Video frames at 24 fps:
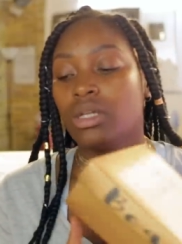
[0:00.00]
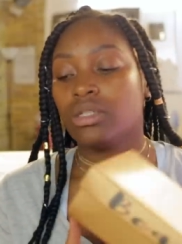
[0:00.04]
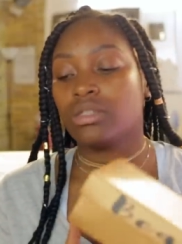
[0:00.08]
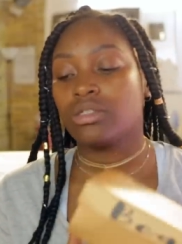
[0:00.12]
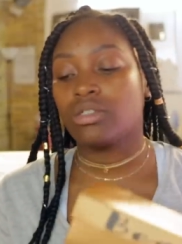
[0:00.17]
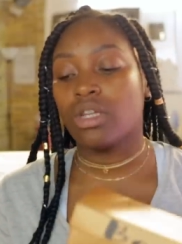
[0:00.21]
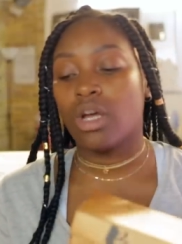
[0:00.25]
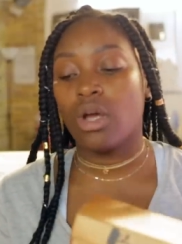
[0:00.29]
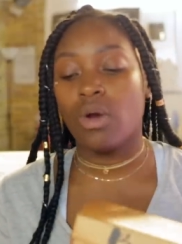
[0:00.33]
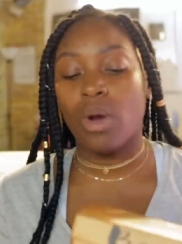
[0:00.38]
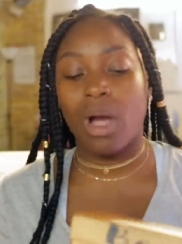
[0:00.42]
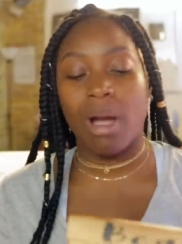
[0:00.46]

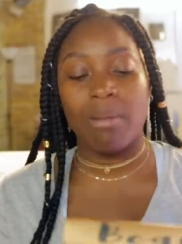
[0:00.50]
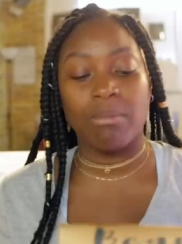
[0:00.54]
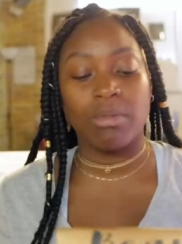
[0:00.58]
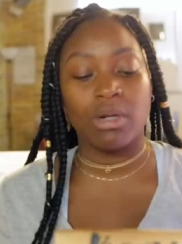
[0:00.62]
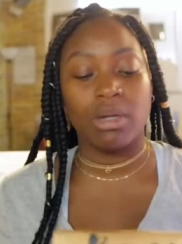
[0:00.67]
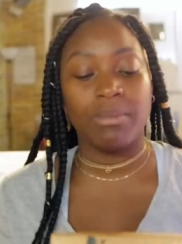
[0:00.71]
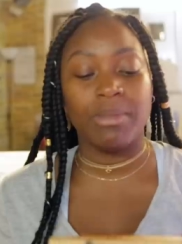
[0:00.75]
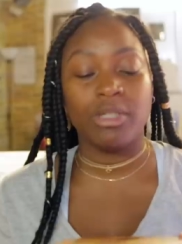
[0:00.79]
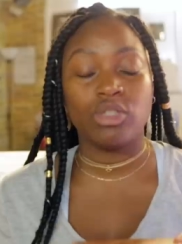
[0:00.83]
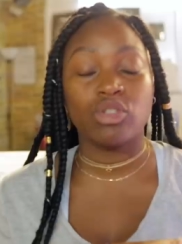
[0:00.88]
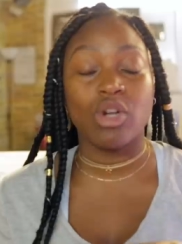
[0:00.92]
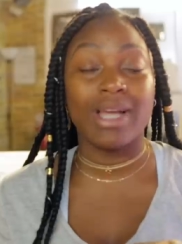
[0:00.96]
So I'm
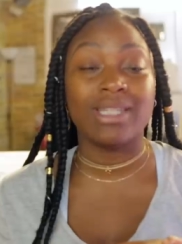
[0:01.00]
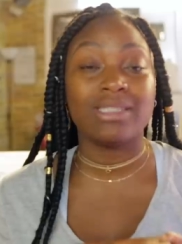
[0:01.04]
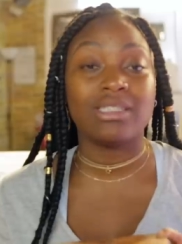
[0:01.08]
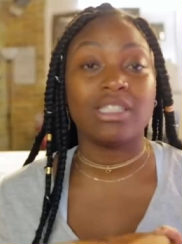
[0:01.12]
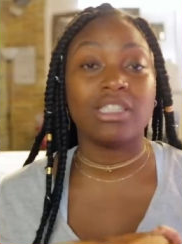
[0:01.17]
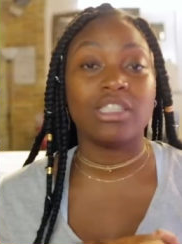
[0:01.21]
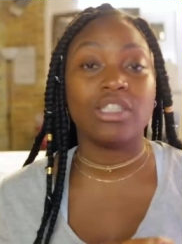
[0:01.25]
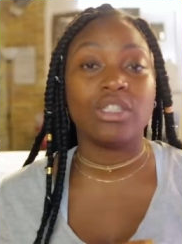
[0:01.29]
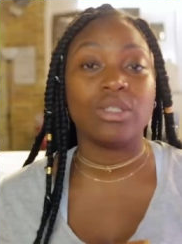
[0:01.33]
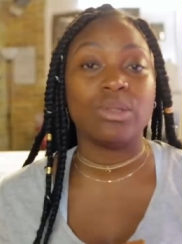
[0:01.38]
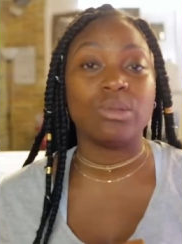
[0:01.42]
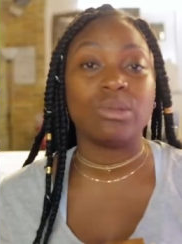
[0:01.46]
going to be trying
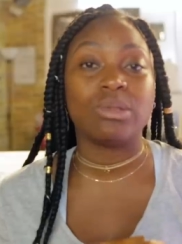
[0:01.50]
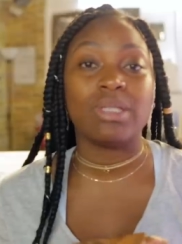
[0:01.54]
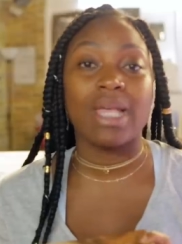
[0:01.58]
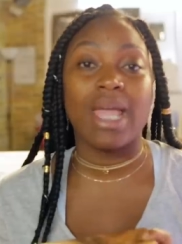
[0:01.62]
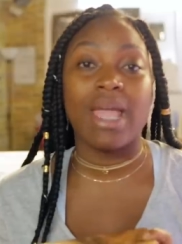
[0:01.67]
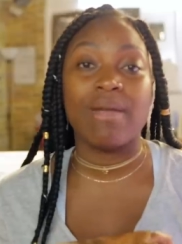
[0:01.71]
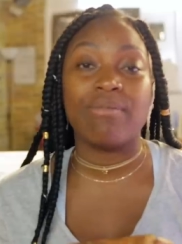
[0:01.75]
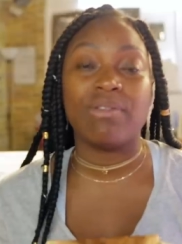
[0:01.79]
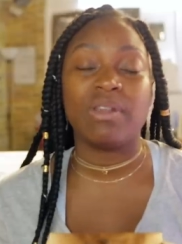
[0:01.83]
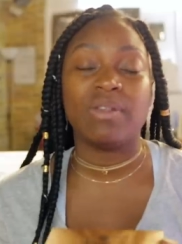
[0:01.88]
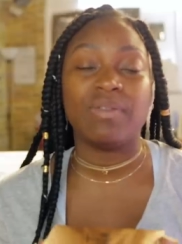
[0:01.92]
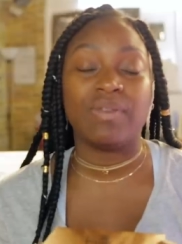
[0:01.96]
to use
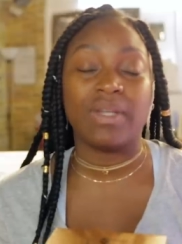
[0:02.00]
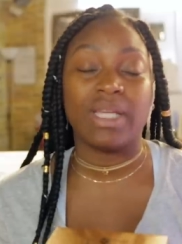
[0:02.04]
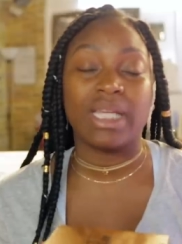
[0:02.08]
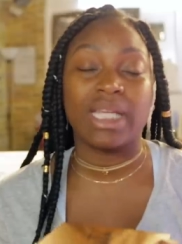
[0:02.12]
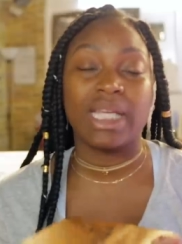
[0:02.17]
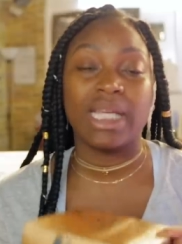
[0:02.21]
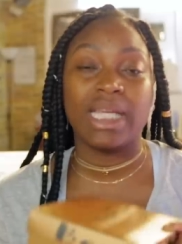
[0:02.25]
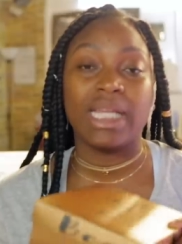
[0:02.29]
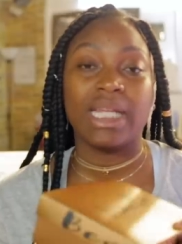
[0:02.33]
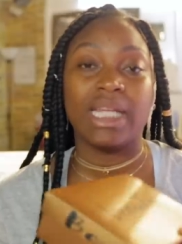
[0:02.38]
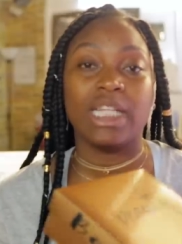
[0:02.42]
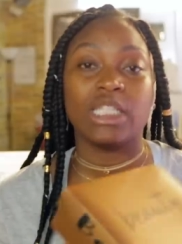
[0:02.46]

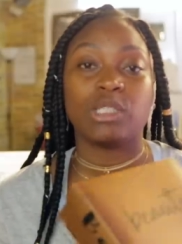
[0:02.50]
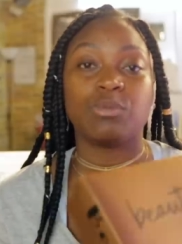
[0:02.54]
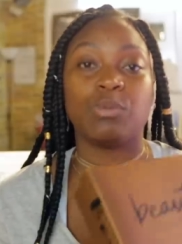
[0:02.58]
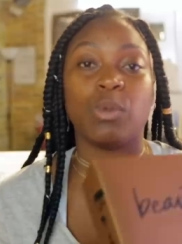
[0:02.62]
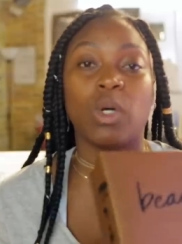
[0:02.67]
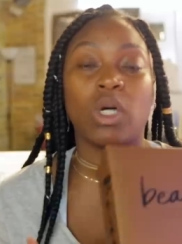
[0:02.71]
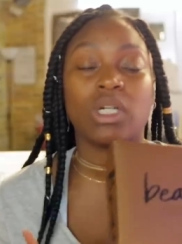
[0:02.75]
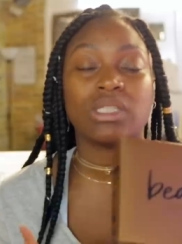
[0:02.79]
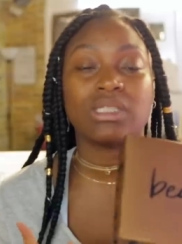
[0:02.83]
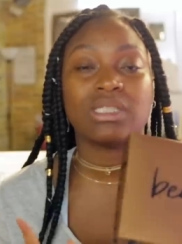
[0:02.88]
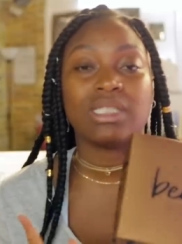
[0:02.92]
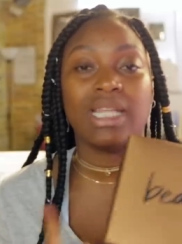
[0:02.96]
everything in this
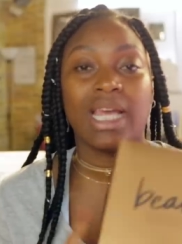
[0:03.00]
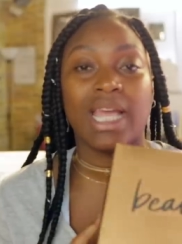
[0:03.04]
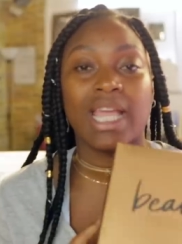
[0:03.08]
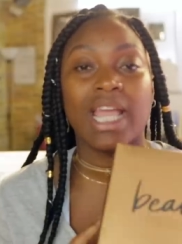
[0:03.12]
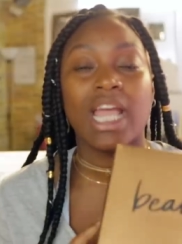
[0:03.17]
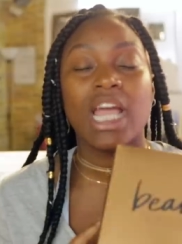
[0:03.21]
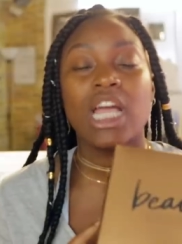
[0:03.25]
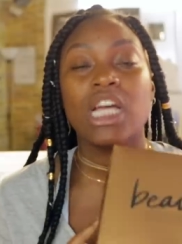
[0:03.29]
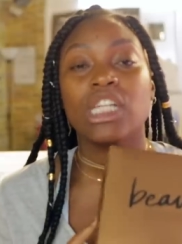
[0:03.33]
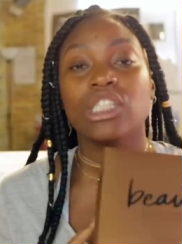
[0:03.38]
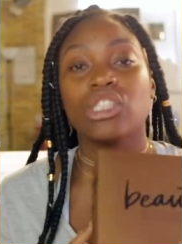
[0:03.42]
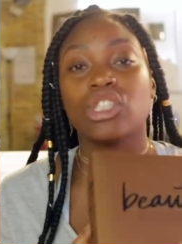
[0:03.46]
box
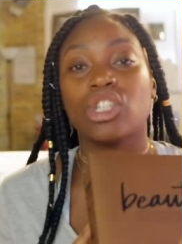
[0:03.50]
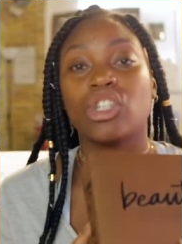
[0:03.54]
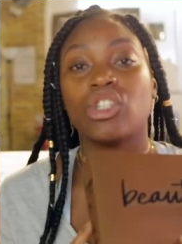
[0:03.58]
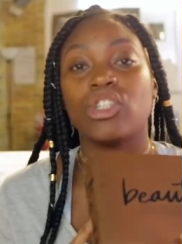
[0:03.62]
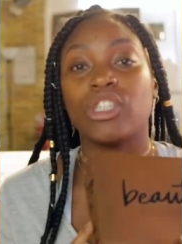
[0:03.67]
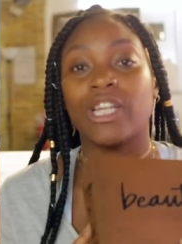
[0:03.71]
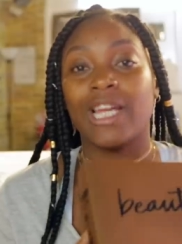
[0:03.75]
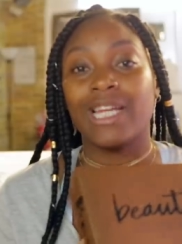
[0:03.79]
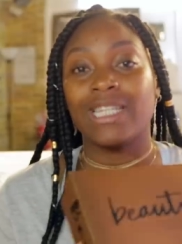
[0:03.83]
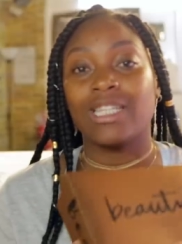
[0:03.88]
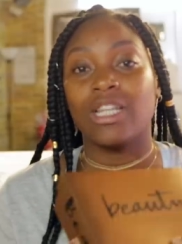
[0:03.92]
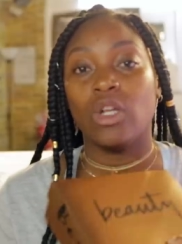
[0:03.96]
today to
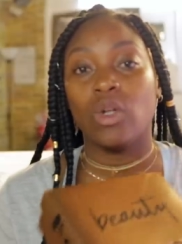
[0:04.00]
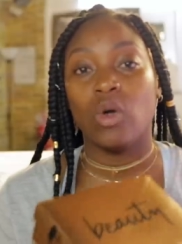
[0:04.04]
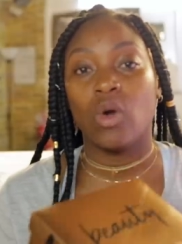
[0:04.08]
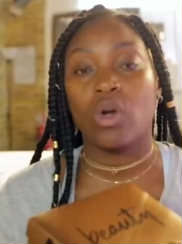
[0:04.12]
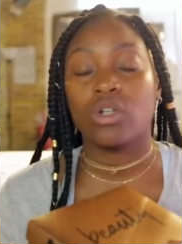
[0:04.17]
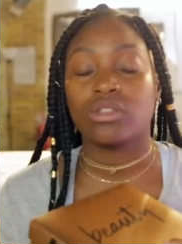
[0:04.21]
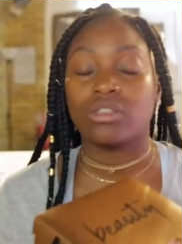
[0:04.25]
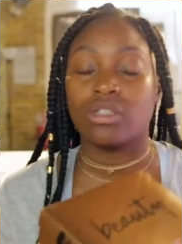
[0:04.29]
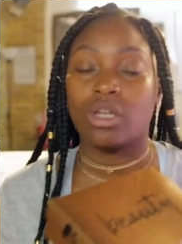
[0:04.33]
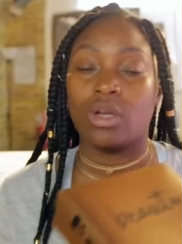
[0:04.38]
create the look.